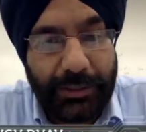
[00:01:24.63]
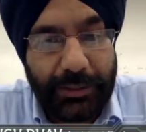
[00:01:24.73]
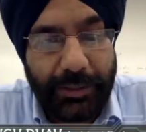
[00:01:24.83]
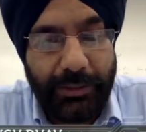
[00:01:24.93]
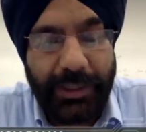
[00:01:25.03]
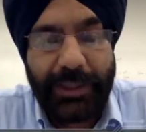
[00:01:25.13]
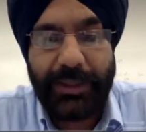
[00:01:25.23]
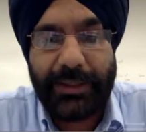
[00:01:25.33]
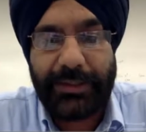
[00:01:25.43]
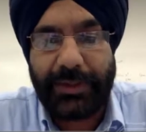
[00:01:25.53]
generate
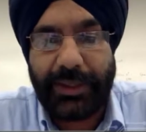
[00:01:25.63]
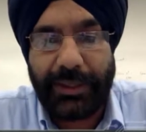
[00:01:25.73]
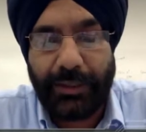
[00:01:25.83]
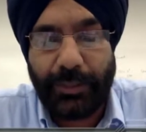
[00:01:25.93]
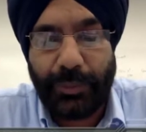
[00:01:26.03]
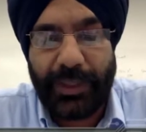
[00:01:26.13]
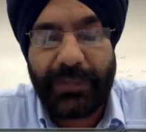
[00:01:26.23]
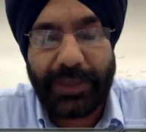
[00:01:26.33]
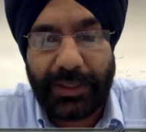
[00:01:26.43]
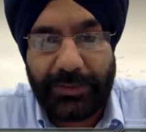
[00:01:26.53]
electricity when
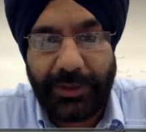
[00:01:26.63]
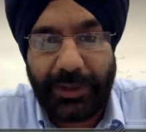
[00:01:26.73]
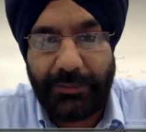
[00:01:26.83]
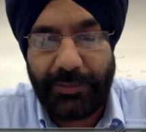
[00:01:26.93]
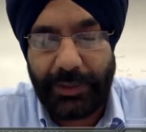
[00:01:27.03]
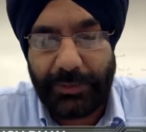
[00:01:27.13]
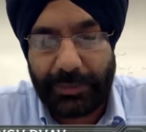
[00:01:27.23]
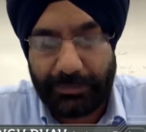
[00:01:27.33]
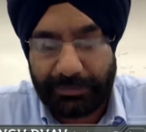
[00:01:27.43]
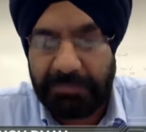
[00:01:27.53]
sun is not
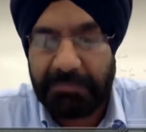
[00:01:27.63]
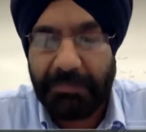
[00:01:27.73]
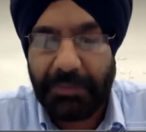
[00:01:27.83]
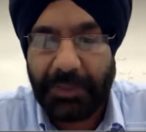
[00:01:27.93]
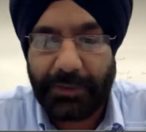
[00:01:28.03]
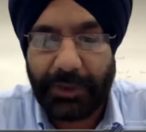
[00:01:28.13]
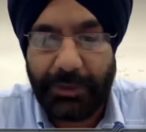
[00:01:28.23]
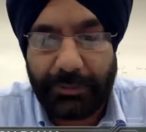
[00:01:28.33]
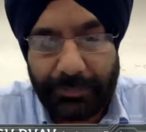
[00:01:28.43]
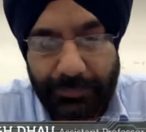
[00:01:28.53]
available. Let's go.